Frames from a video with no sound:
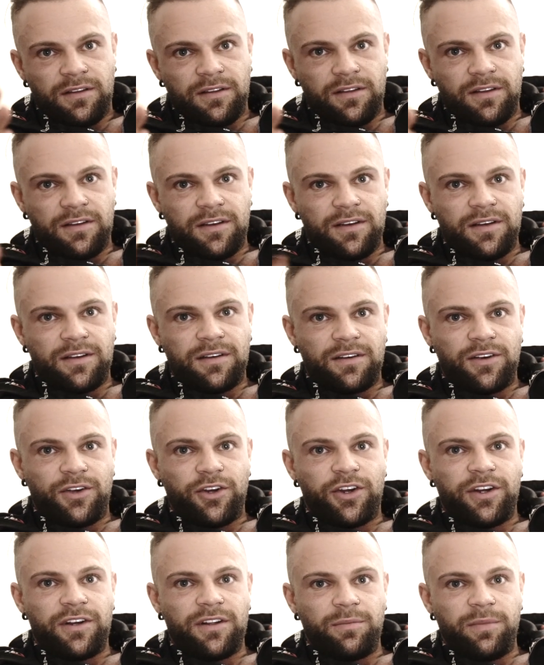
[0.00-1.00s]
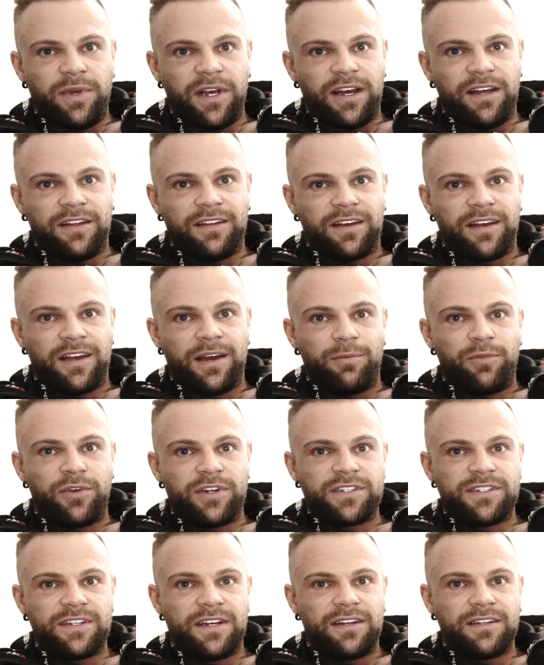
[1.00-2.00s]
The girl behind the camera
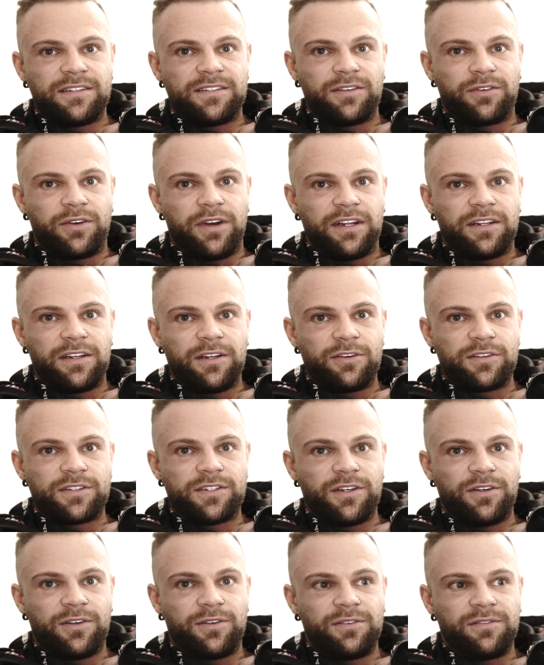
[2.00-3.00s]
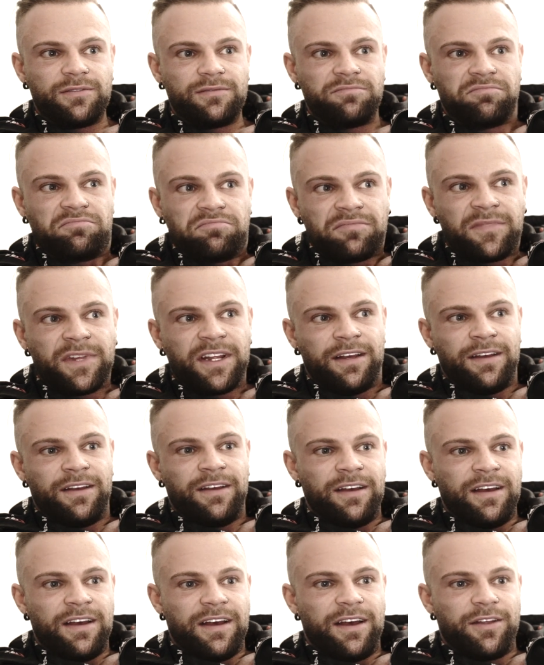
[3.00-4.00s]
said it's a great look, so
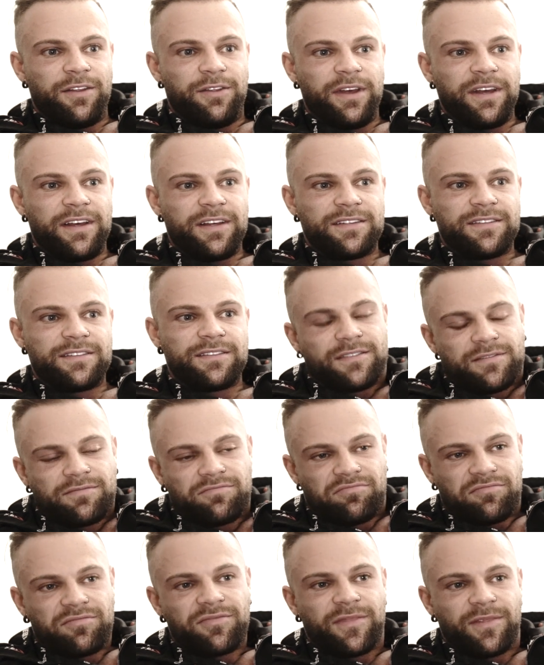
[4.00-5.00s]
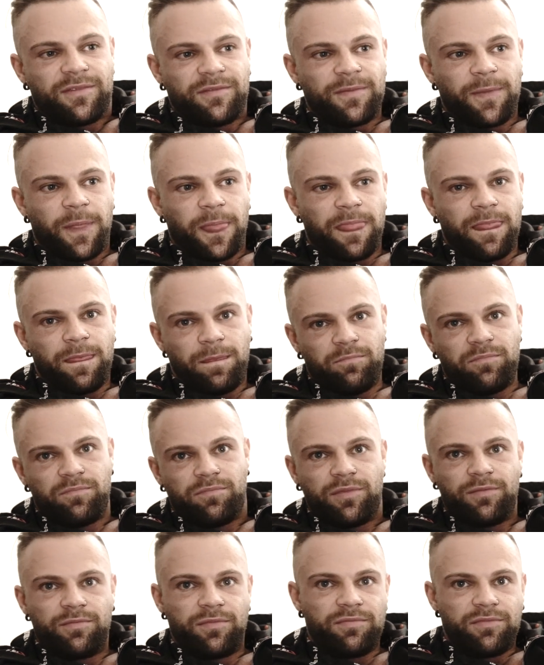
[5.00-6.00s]
I think it's
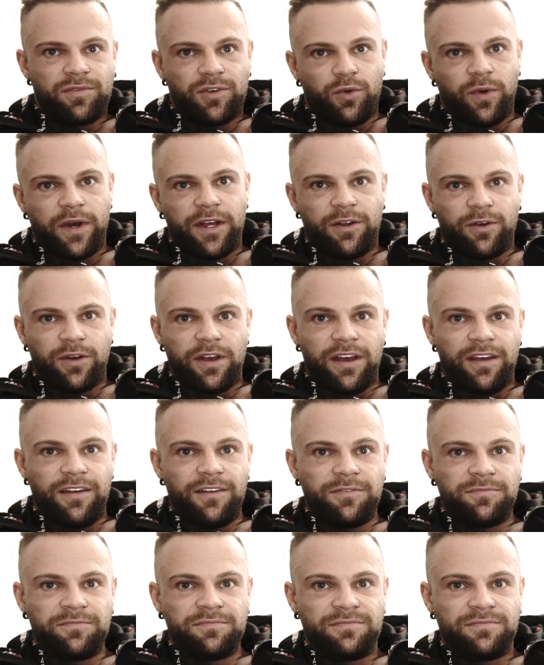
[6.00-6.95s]
quite okay.